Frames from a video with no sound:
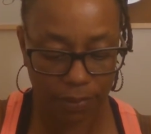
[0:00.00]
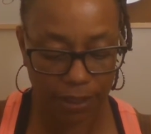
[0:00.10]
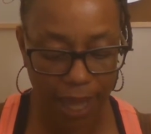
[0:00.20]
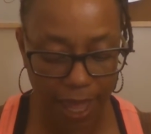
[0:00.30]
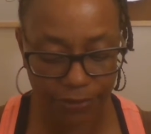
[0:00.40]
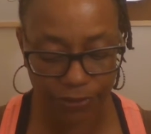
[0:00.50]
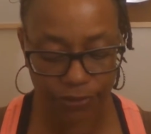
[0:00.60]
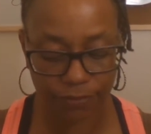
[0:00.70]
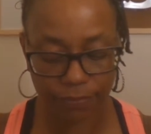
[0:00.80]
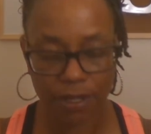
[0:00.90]

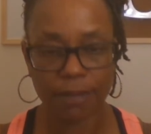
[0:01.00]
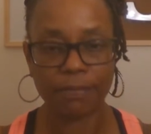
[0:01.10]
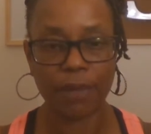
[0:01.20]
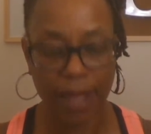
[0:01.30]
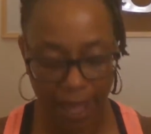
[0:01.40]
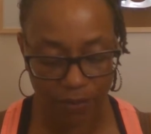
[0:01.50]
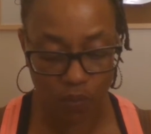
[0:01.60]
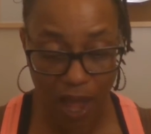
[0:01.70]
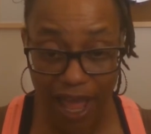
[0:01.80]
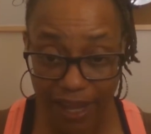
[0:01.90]
Yes. And
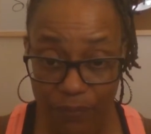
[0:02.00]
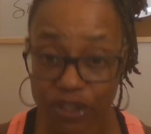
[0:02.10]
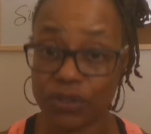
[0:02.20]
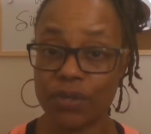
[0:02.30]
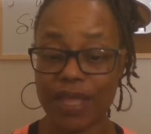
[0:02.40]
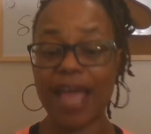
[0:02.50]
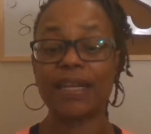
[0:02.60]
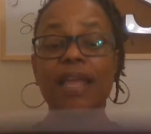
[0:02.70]
why would you do that?